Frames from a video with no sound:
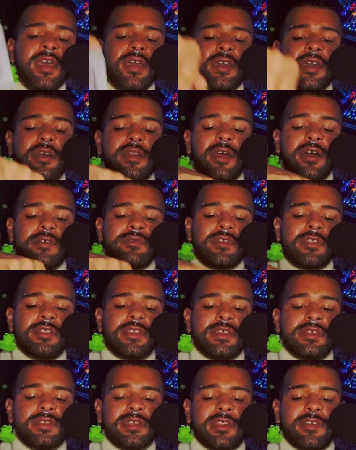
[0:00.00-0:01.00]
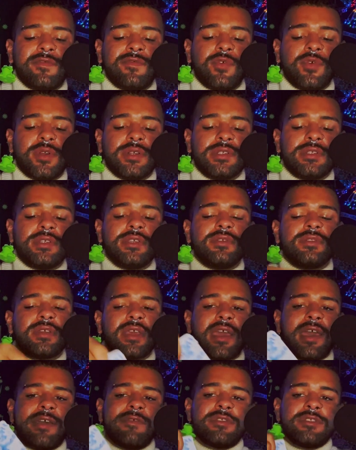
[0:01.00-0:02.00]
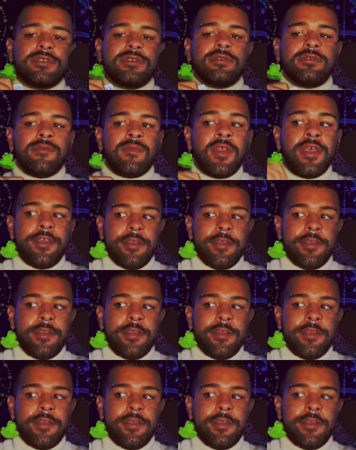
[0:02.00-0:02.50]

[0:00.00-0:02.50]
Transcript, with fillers: cut off the things that are forcing you to have to